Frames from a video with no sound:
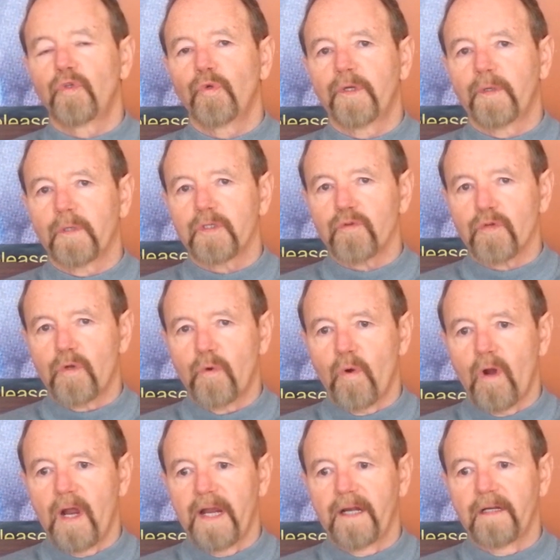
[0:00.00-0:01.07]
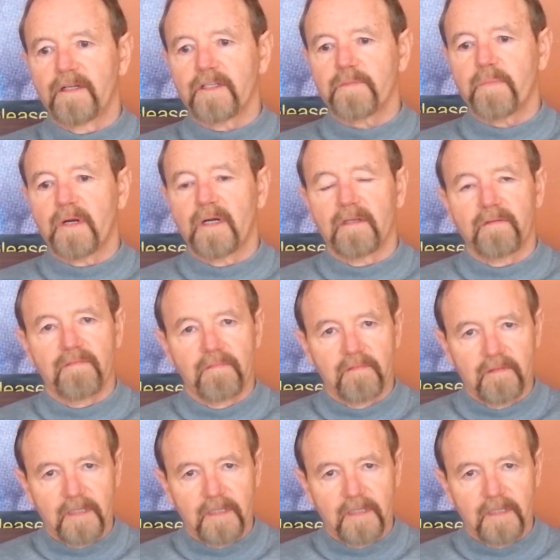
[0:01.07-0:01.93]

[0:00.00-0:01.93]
doing what's required as part of,